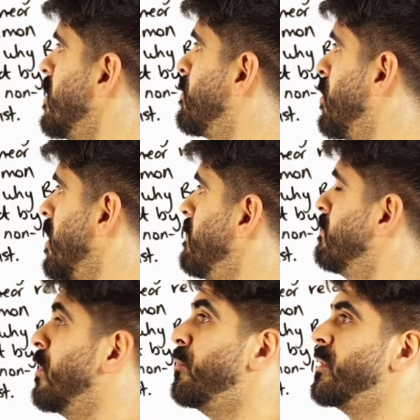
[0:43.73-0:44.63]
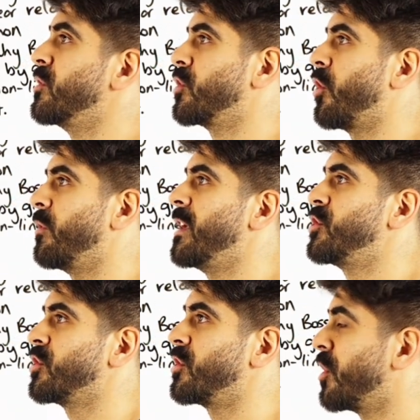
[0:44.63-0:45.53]
the product moment
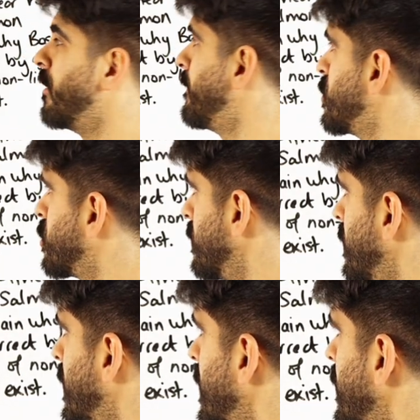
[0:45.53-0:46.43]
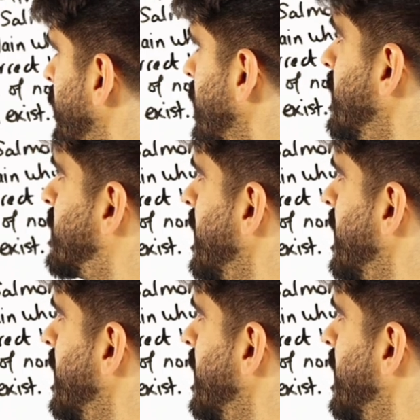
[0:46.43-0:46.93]
correlation coefficient for these